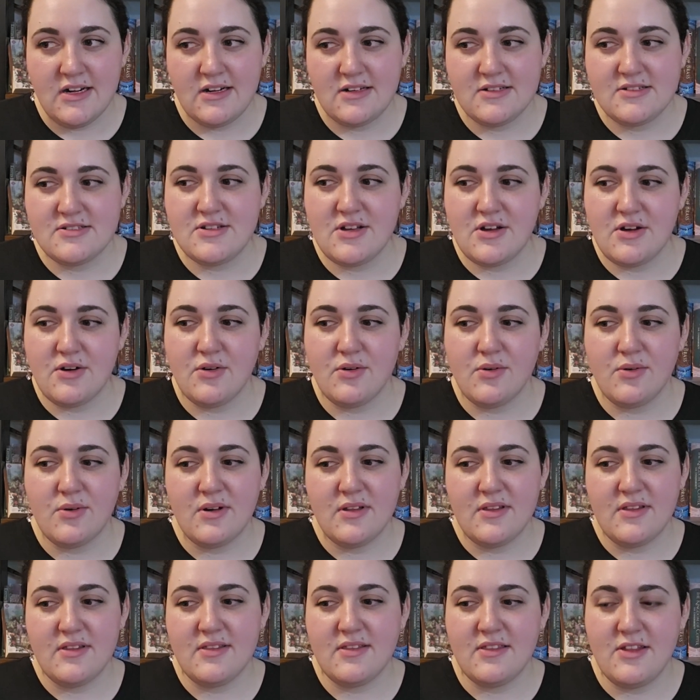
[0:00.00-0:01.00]

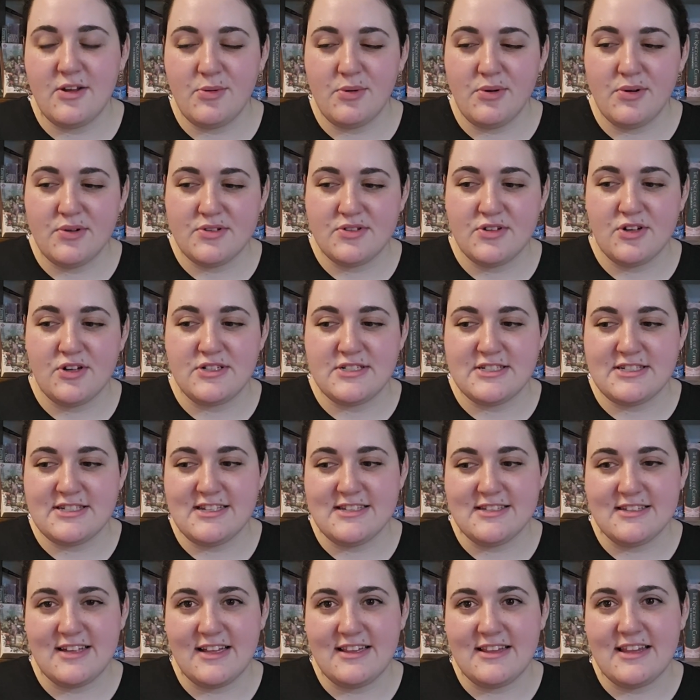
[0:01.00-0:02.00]
So there were certain
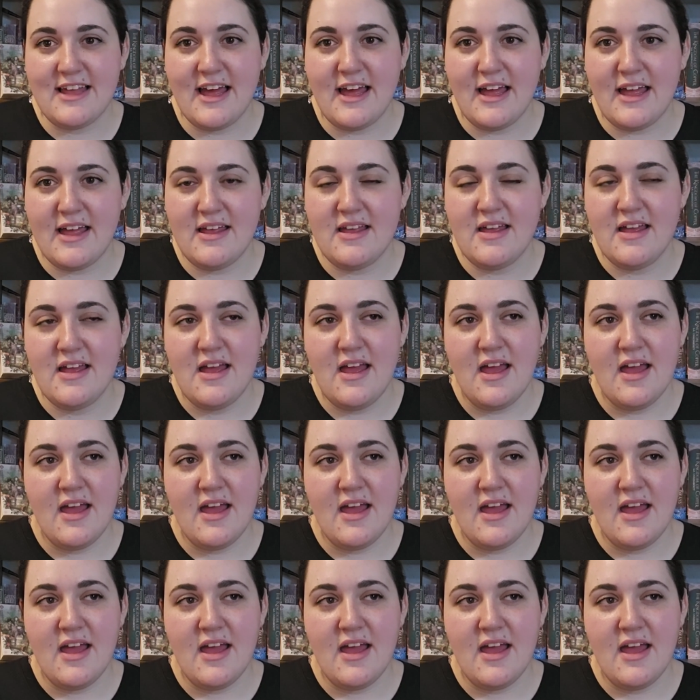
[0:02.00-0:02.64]
scenes like that,